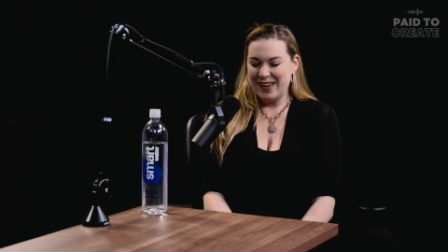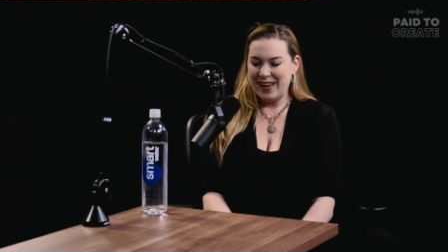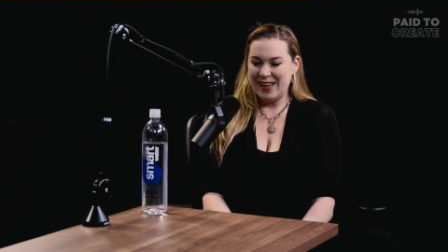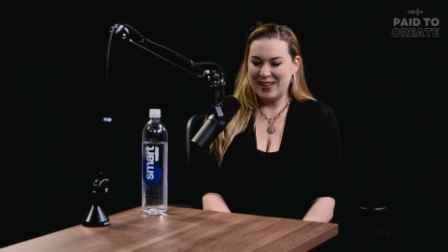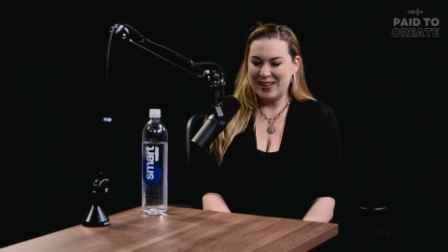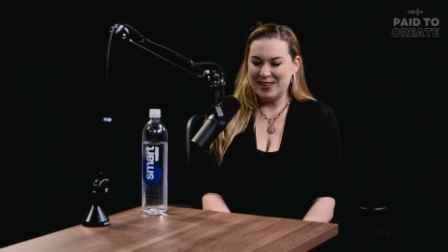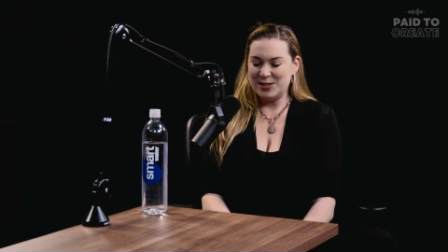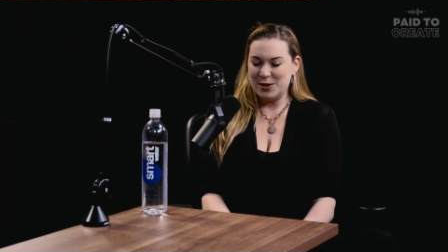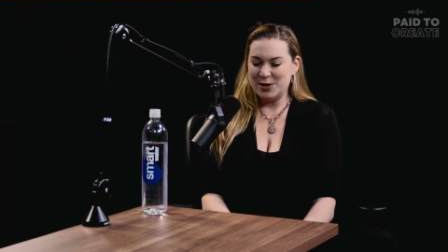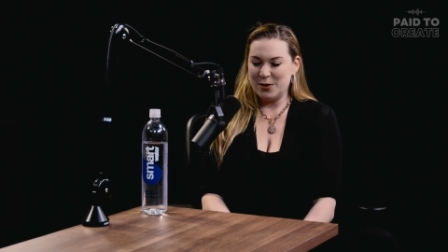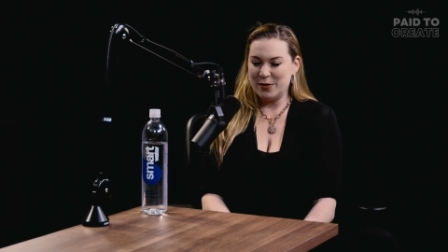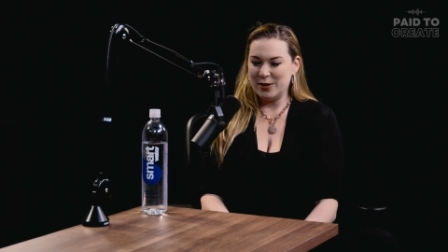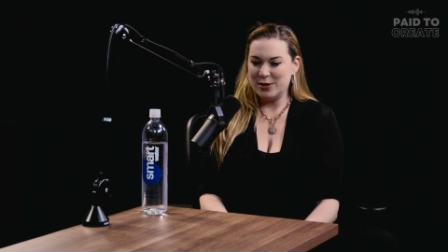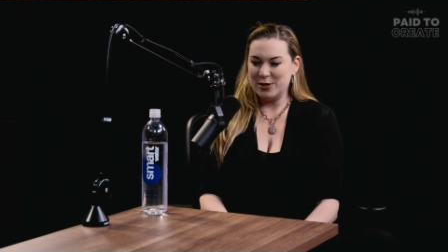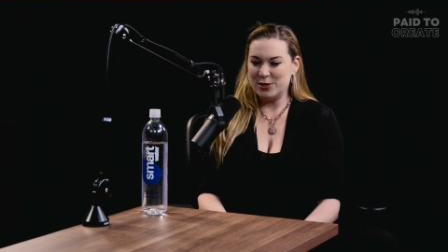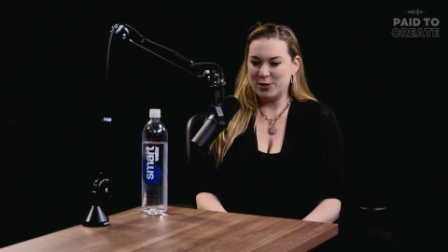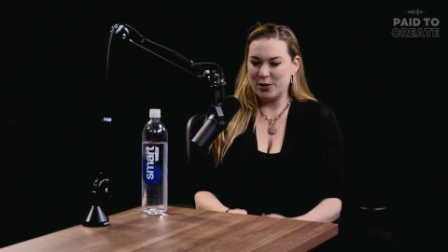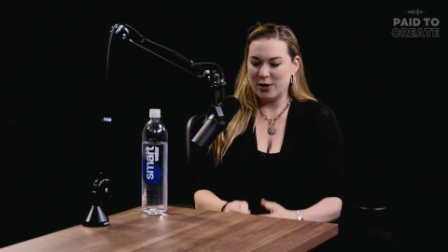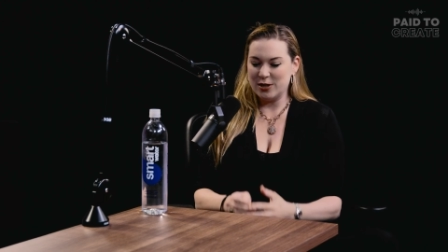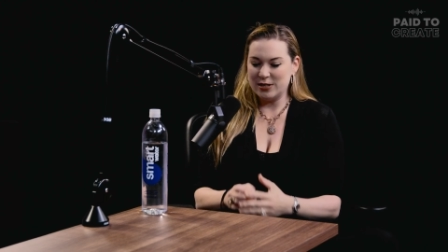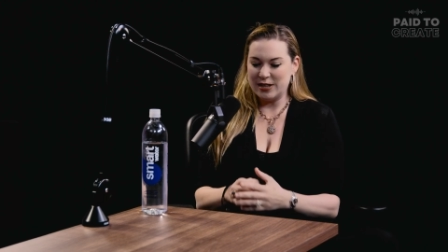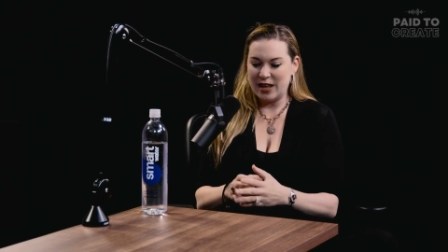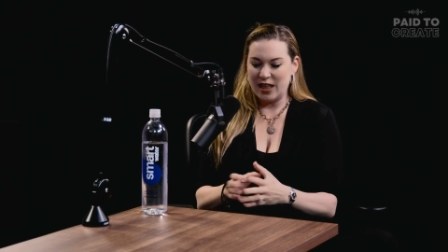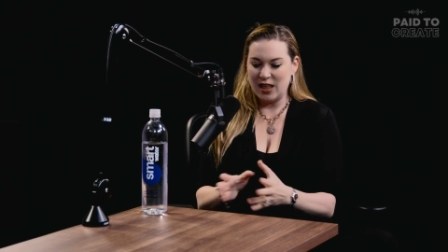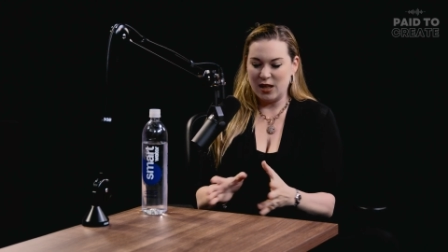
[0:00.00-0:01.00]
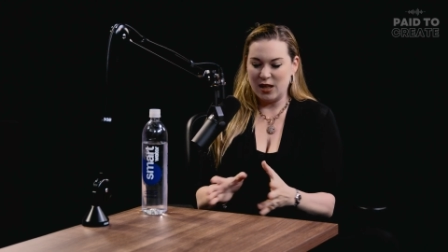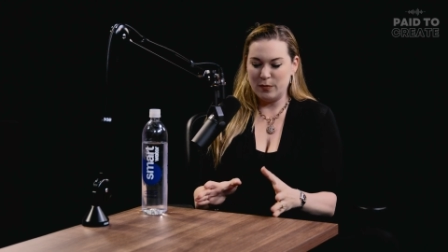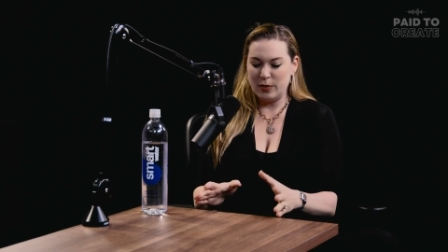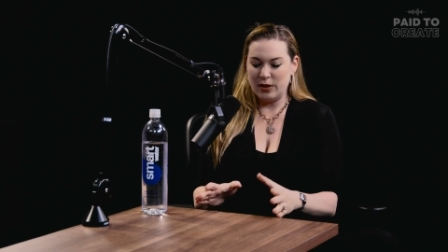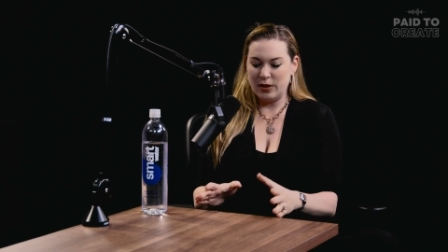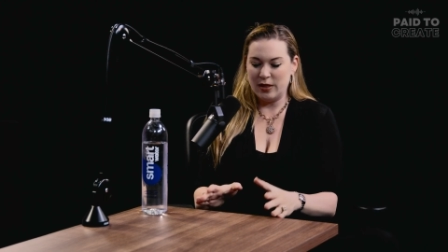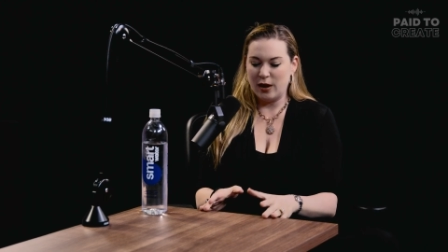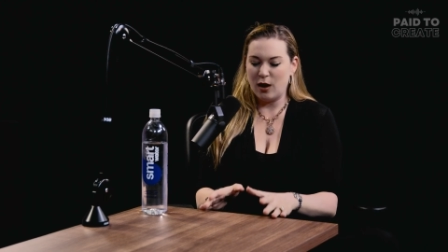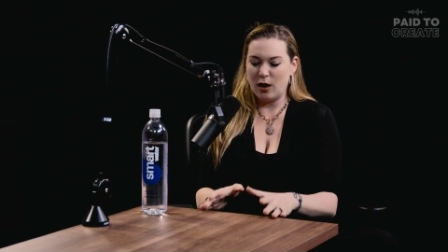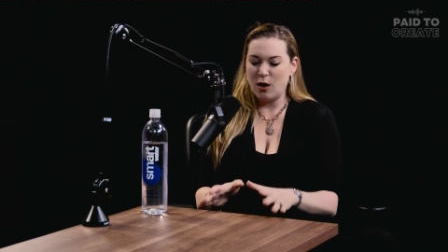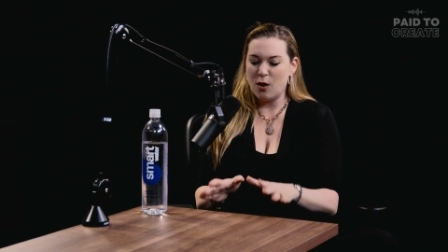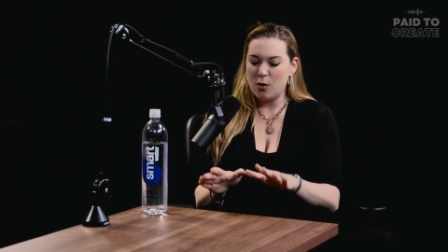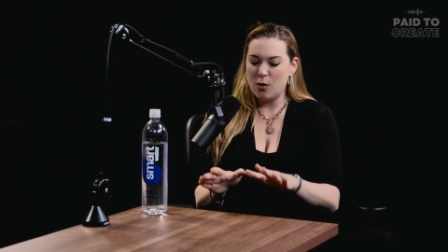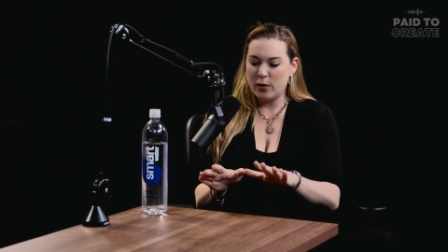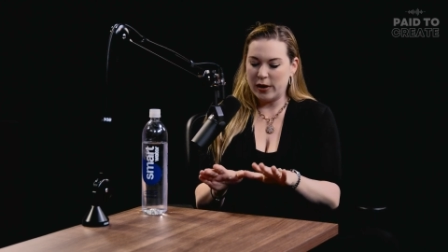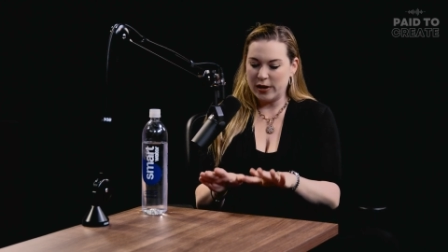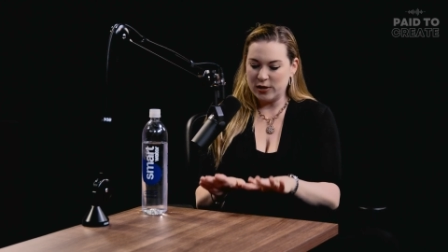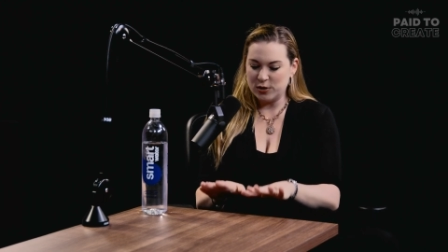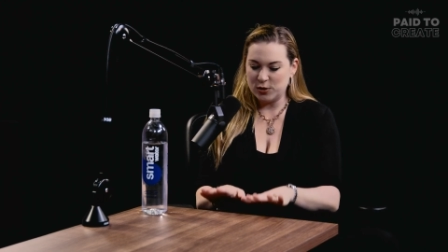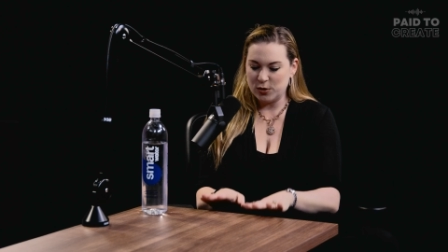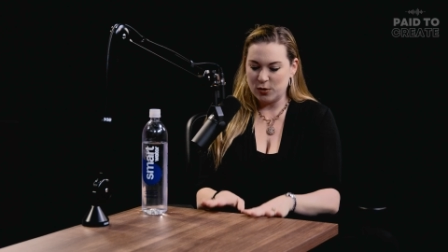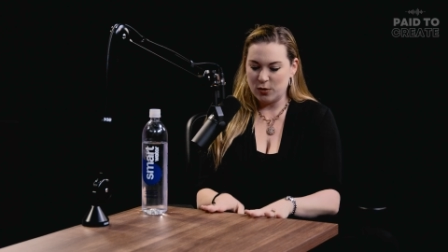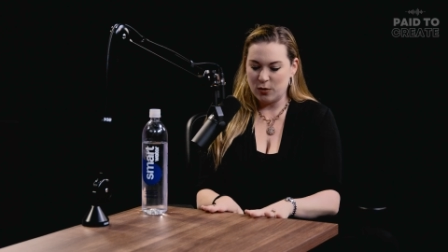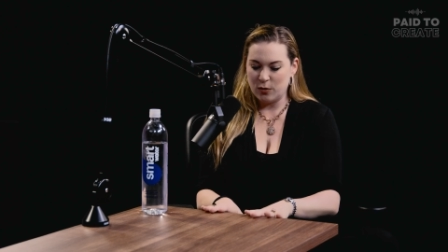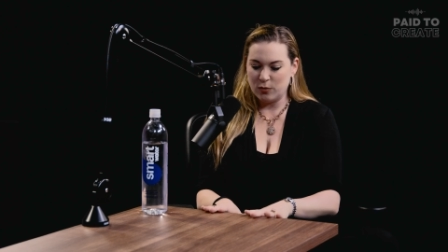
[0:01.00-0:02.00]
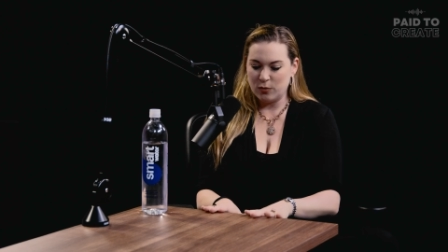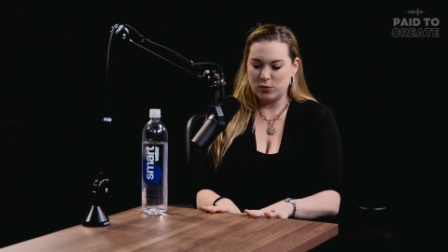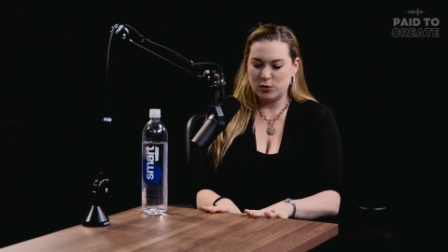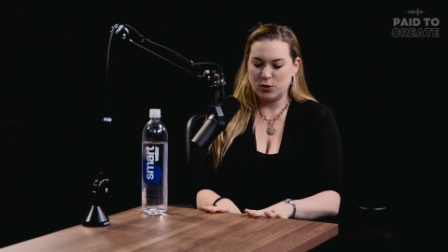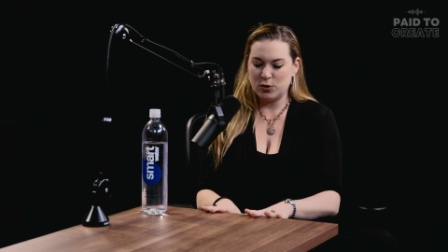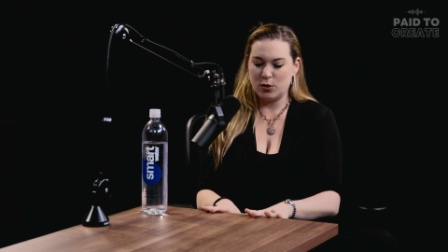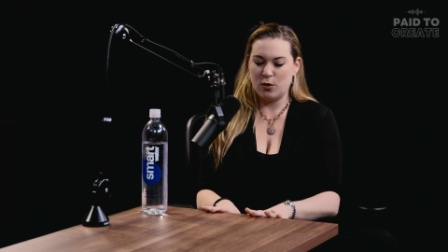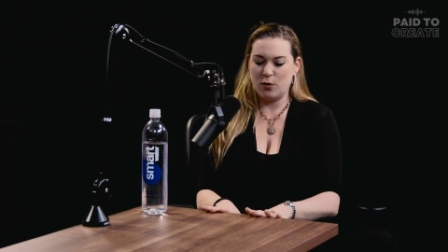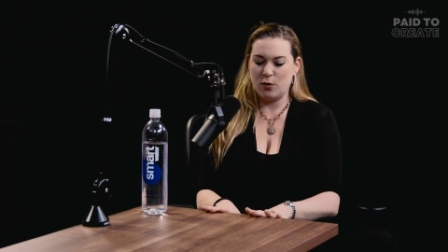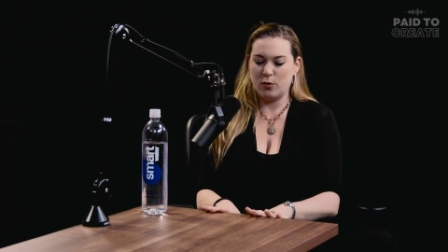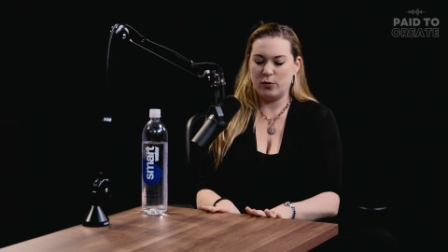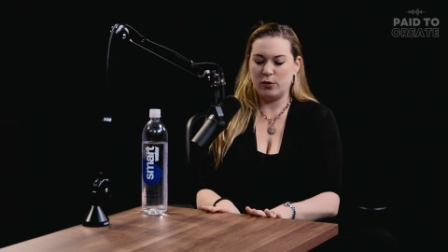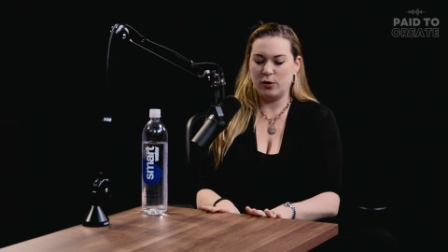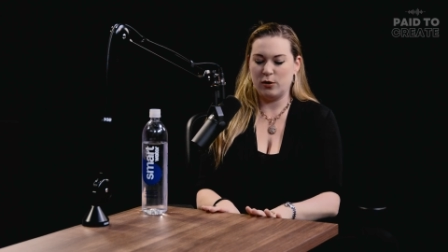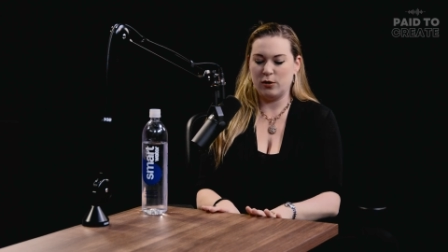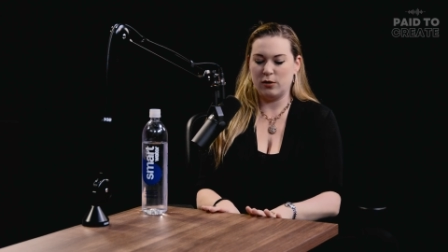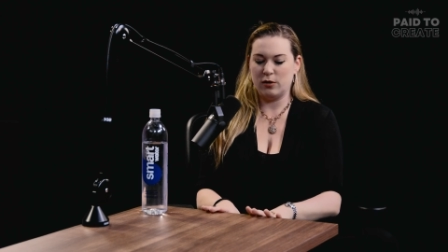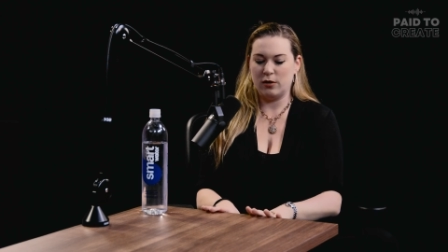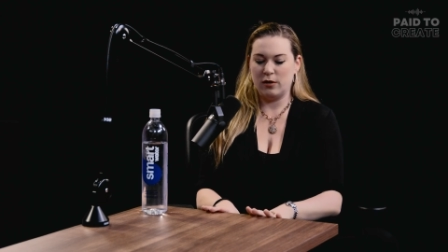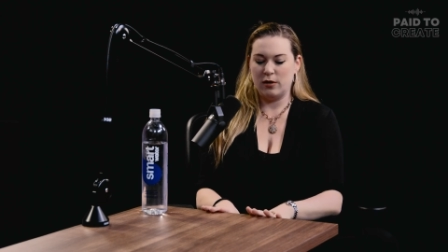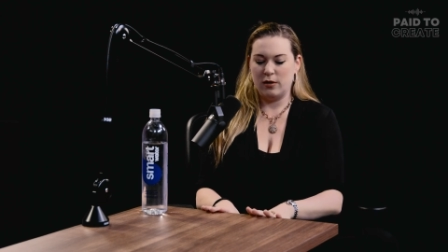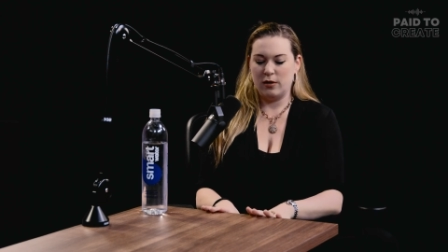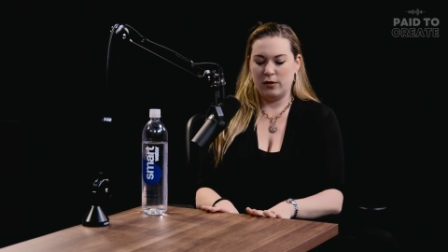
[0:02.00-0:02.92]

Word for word: and so they'll start telling me like, "Oh, okay, so so you're